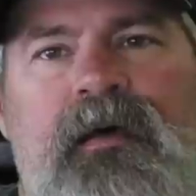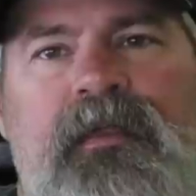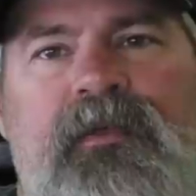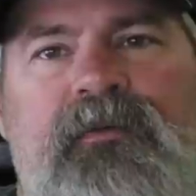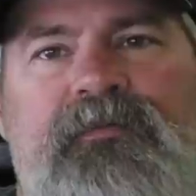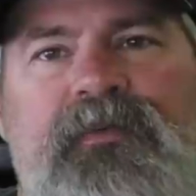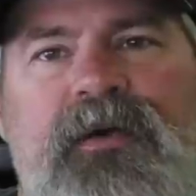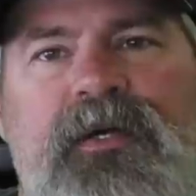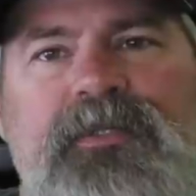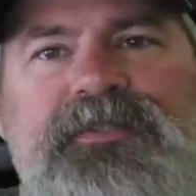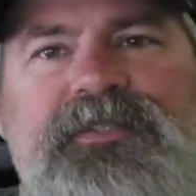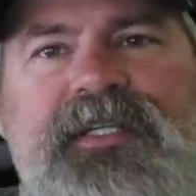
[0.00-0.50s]
The
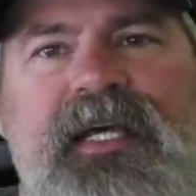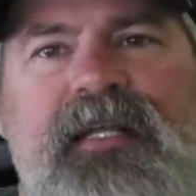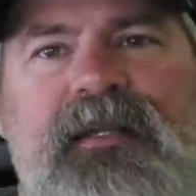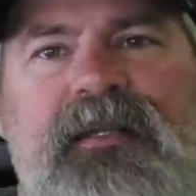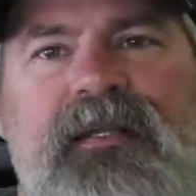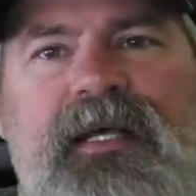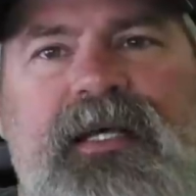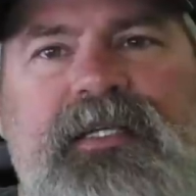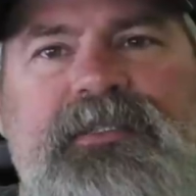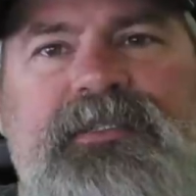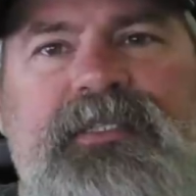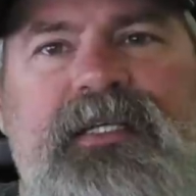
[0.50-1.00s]
first thing
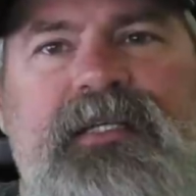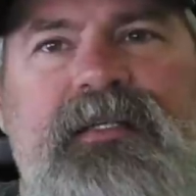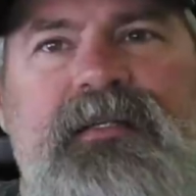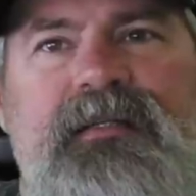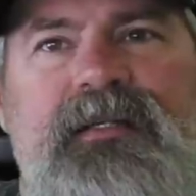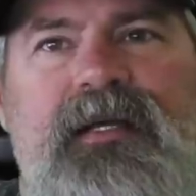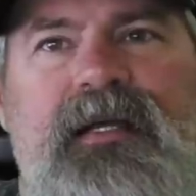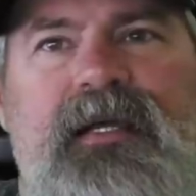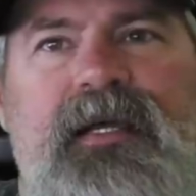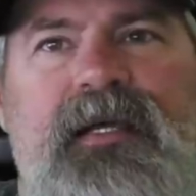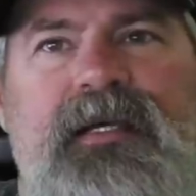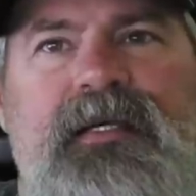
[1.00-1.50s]
listed
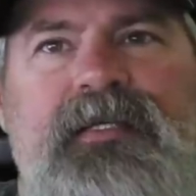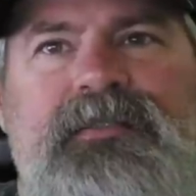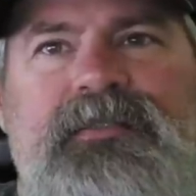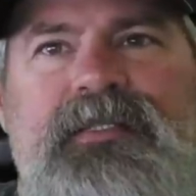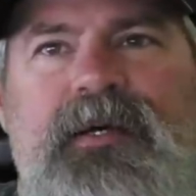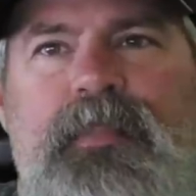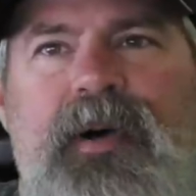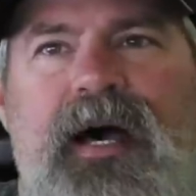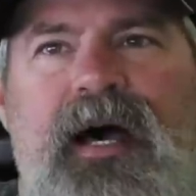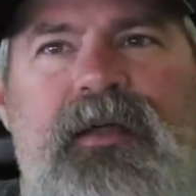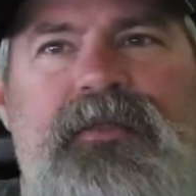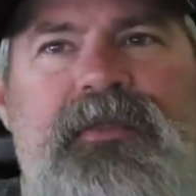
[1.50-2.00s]
is
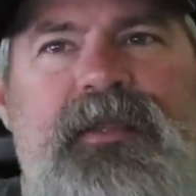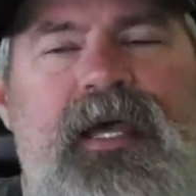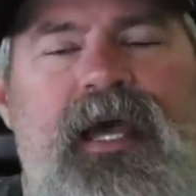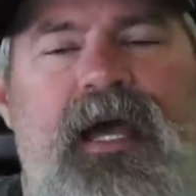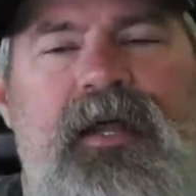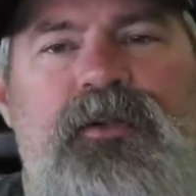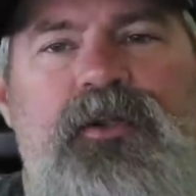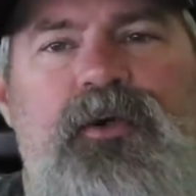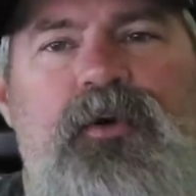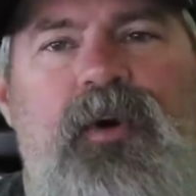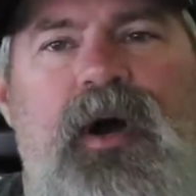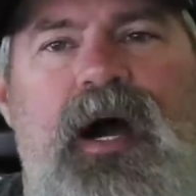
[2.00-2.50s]
about
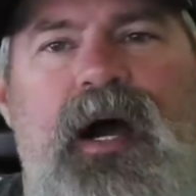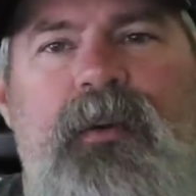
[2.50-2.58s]
the new